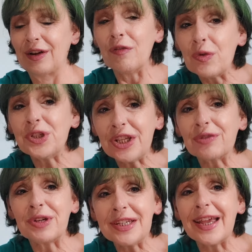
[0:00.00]

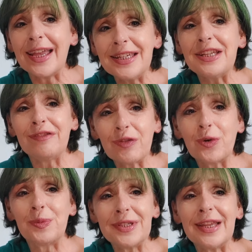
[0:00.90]
43 to
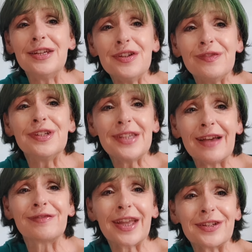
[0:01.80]
84% of us
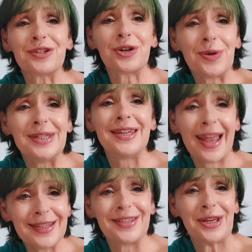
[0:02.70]
have
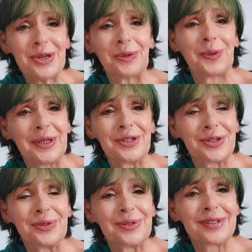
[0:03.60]
gastrointestinal
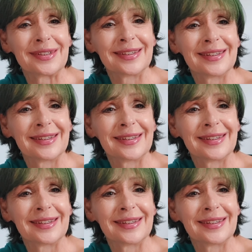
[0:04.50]
issues.